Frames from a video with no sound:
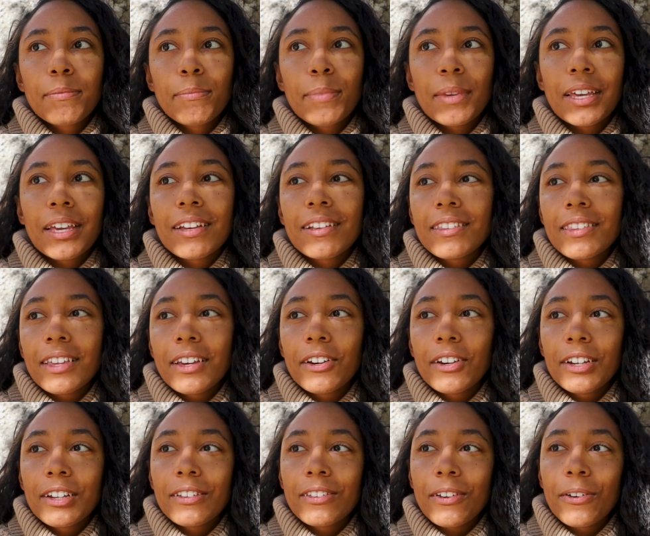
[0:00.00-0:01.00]
Because there
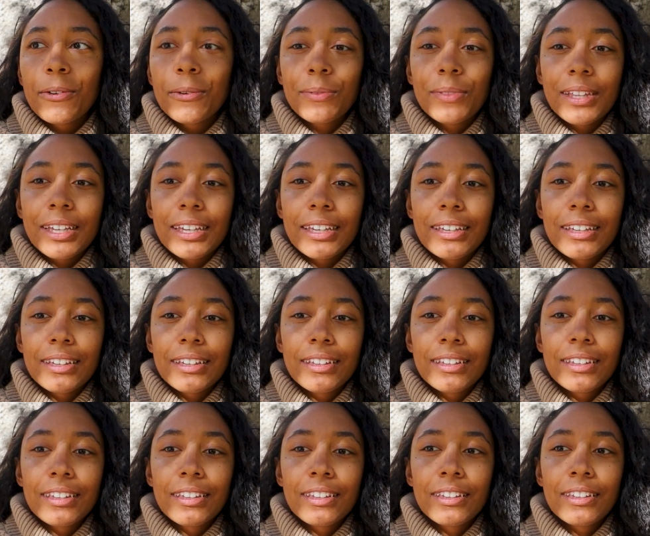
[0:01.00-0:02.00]
is only
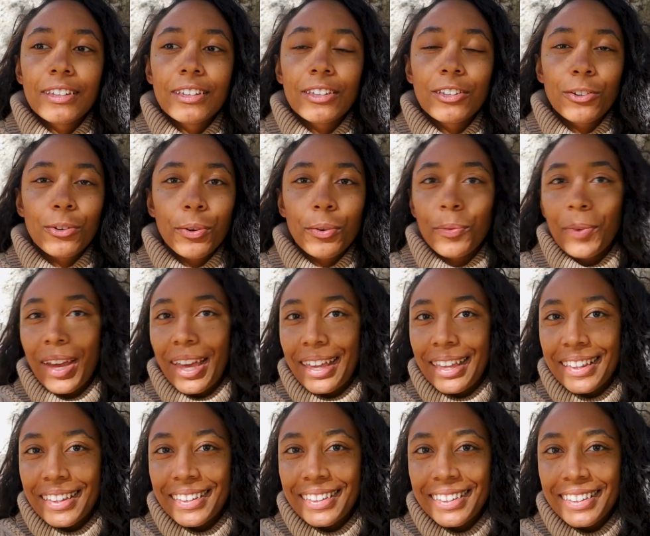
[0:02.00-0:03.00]
your
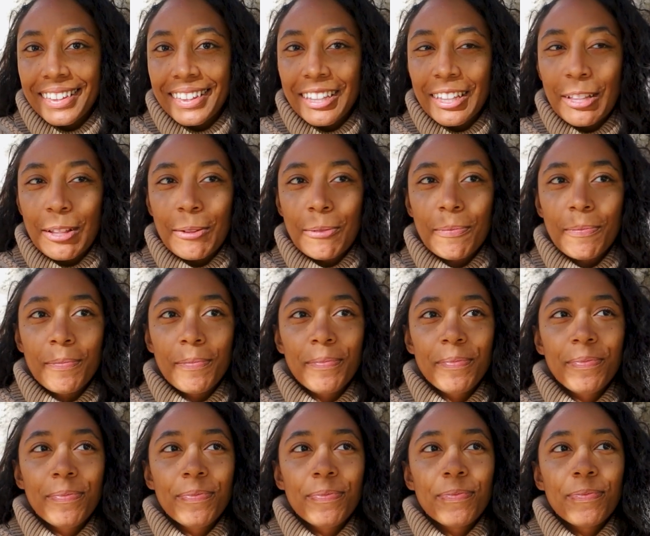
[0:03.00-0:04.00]
way
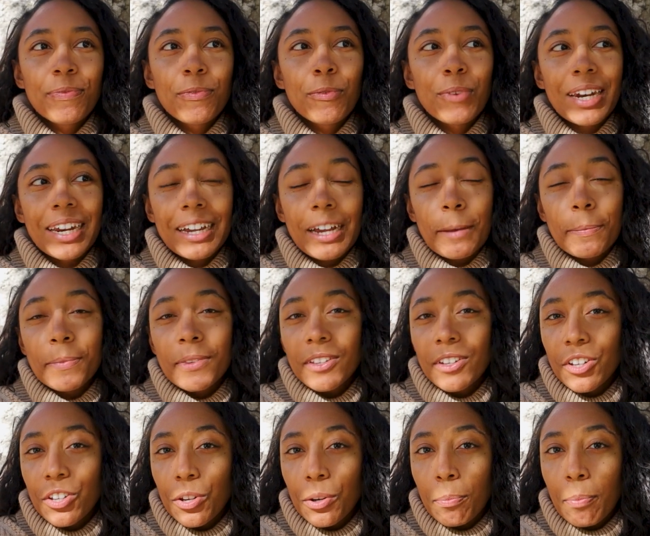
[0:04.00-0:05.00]
when it comes
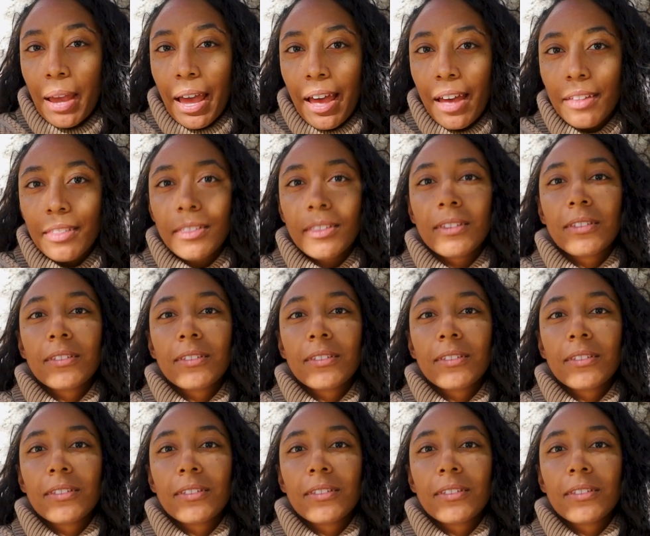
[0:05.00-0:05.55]
to your path.